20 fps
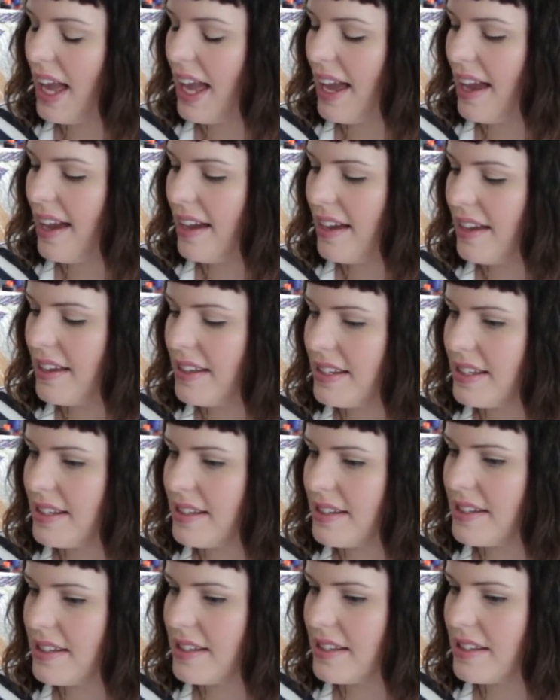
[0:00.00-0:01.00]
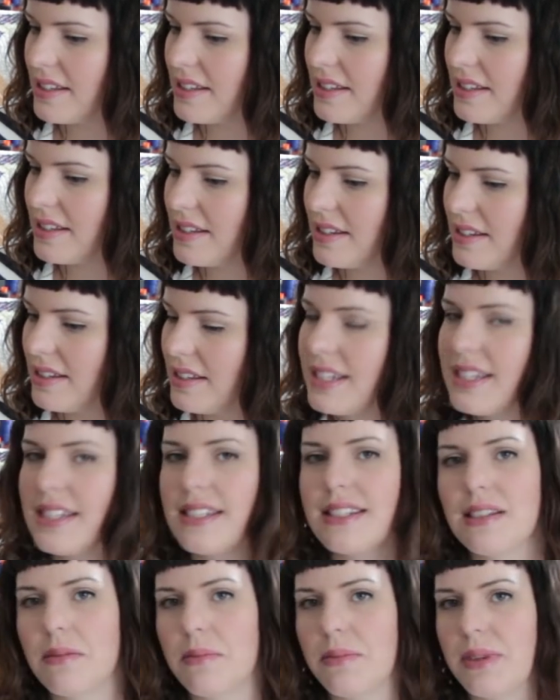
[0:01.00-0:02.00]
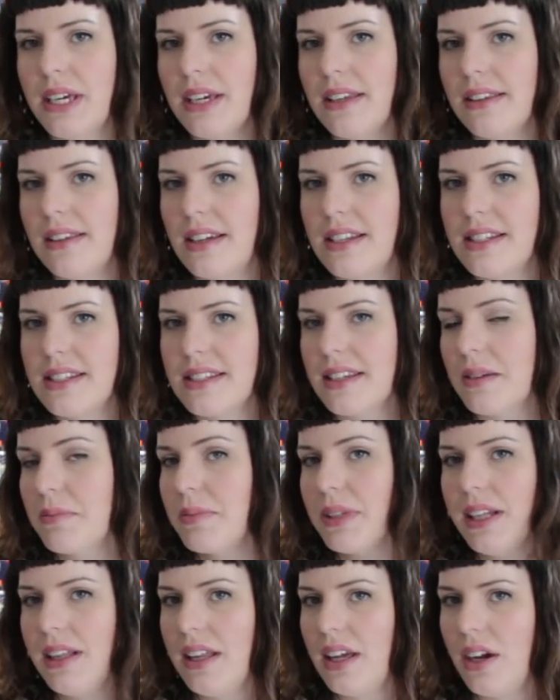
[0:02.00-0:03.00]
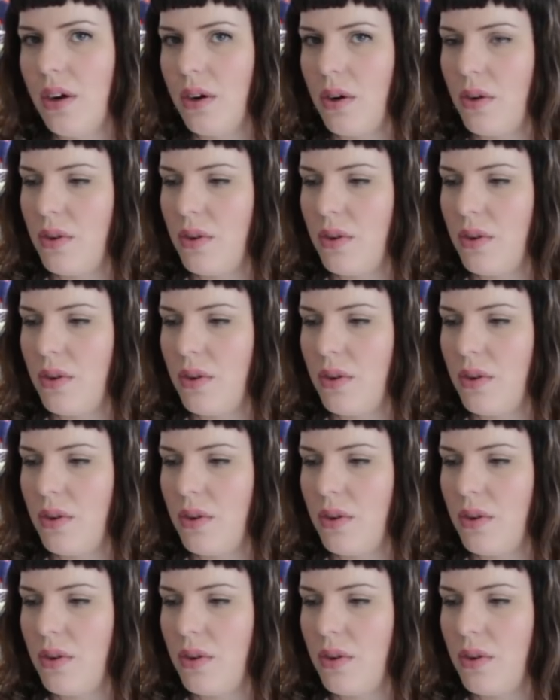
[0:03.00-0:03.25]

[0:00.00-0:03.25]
and this is something that's completely her